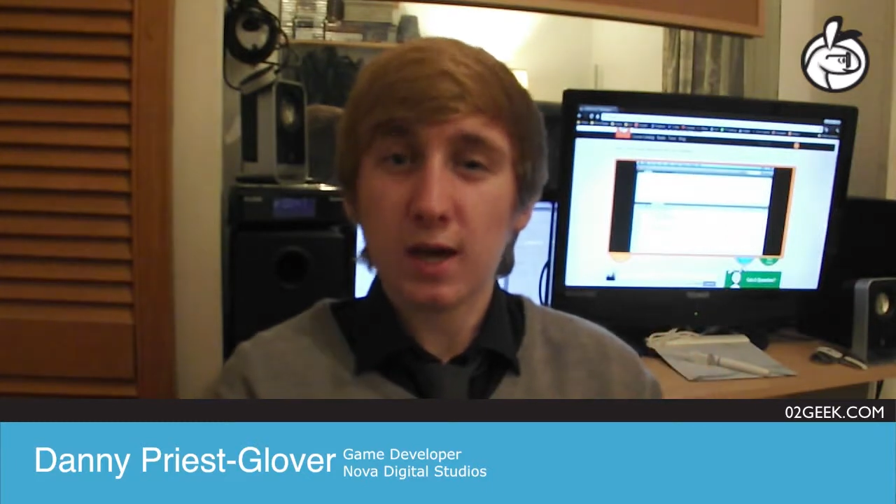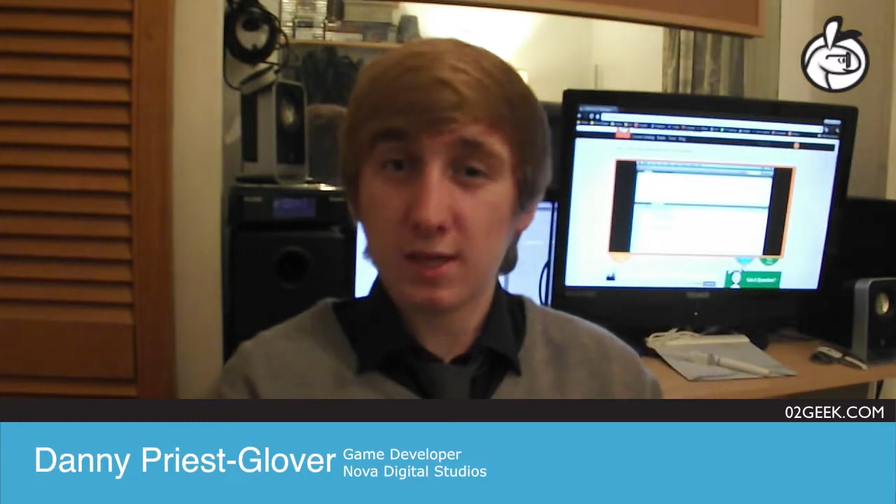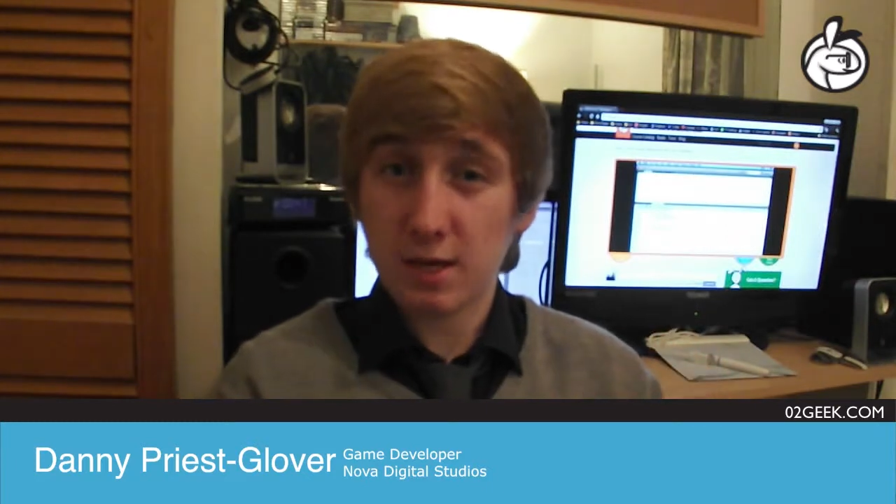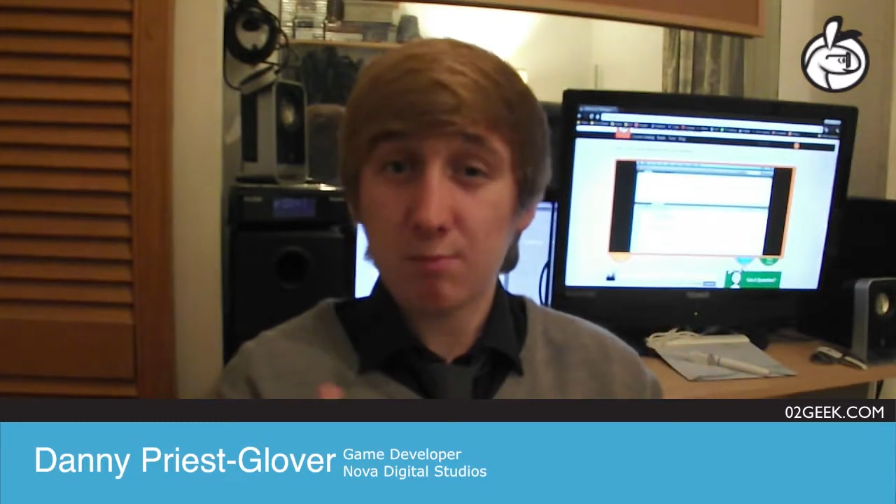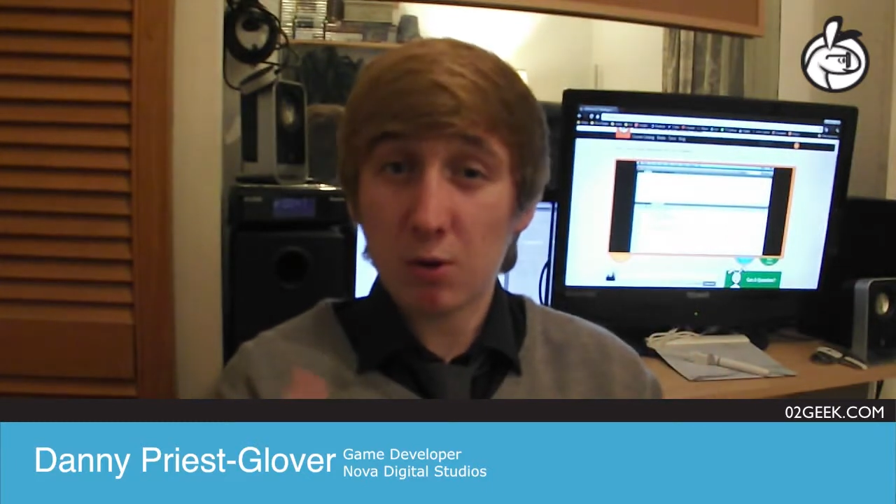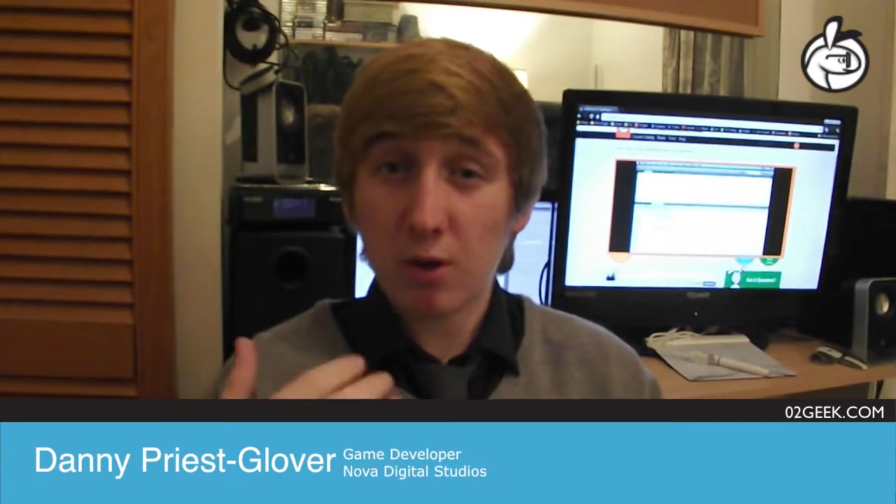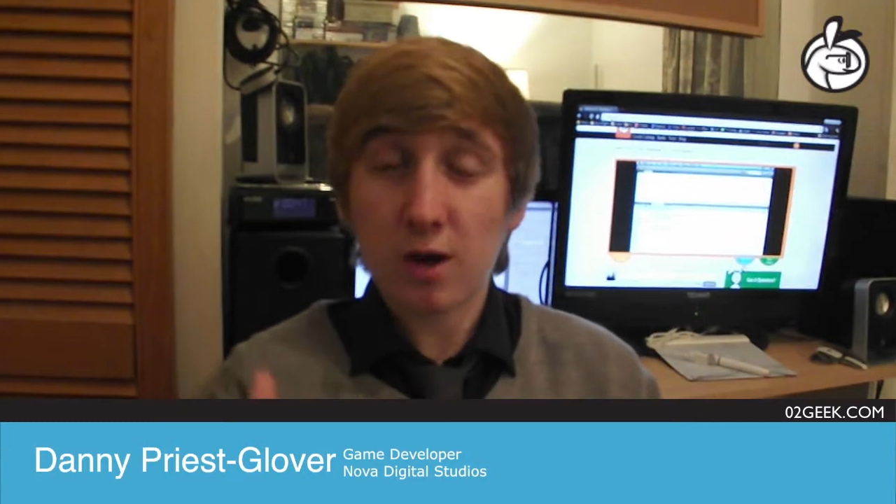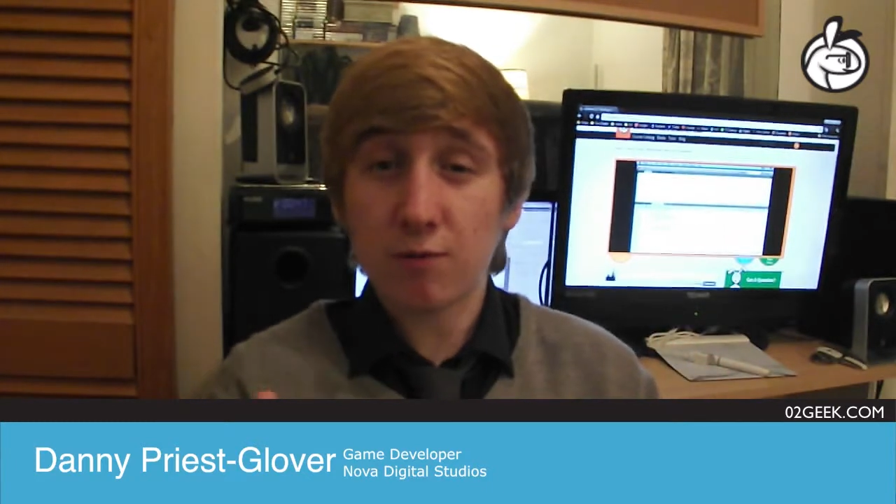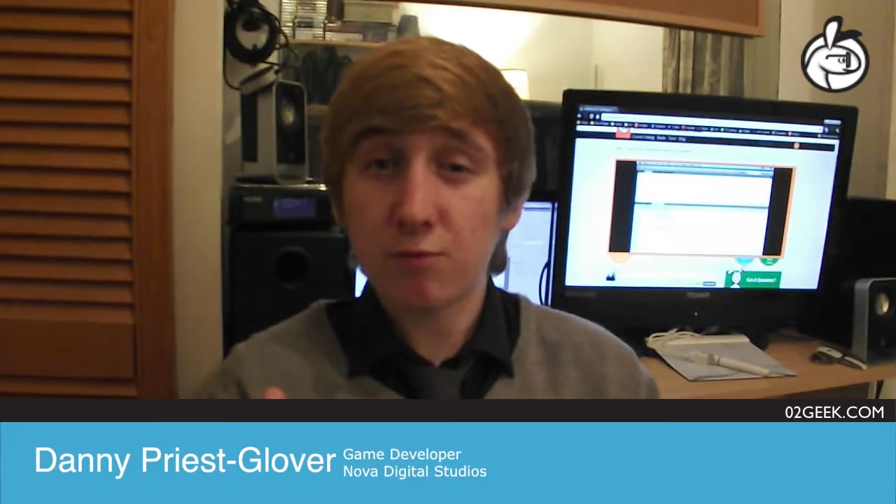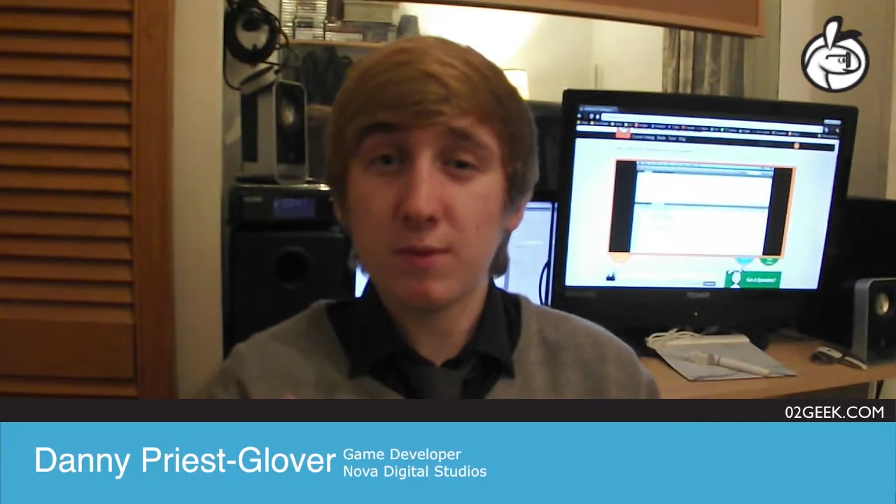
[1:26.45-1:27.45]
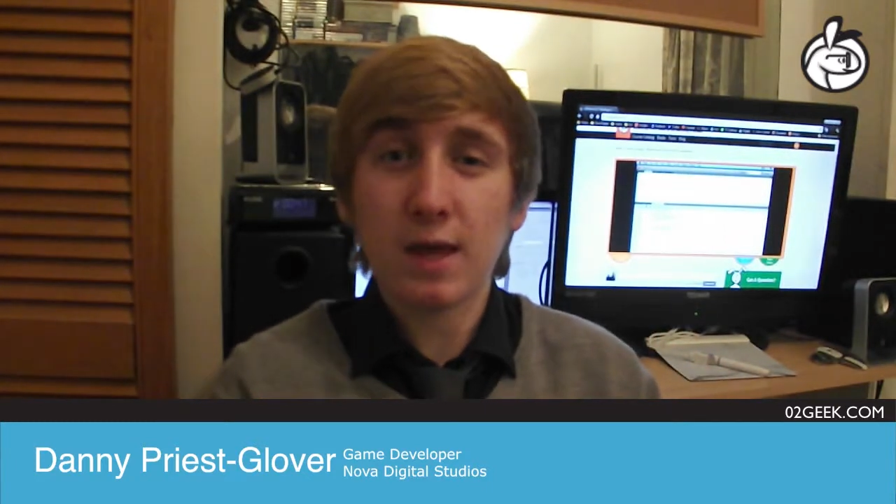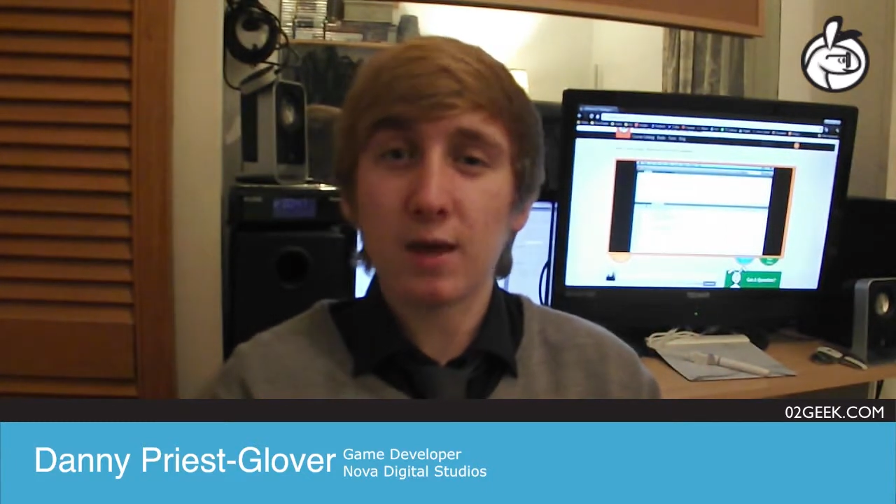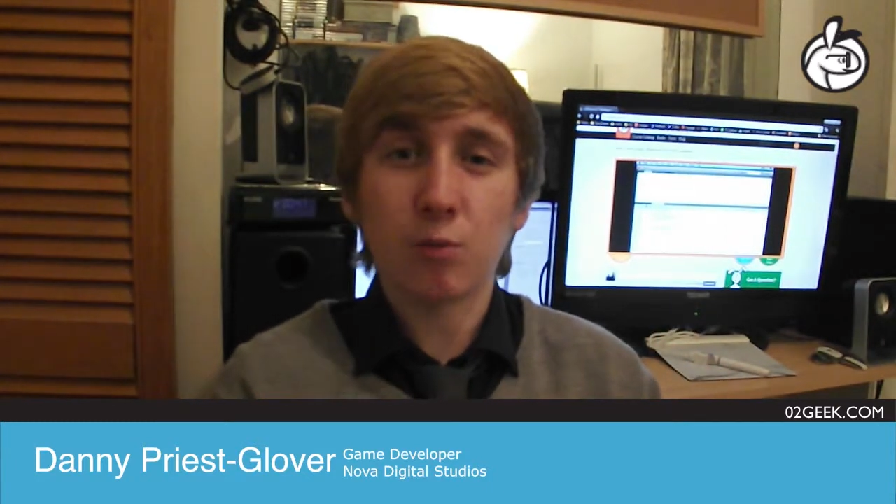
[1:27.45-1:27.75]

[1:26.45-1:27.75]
and then it built it up from there,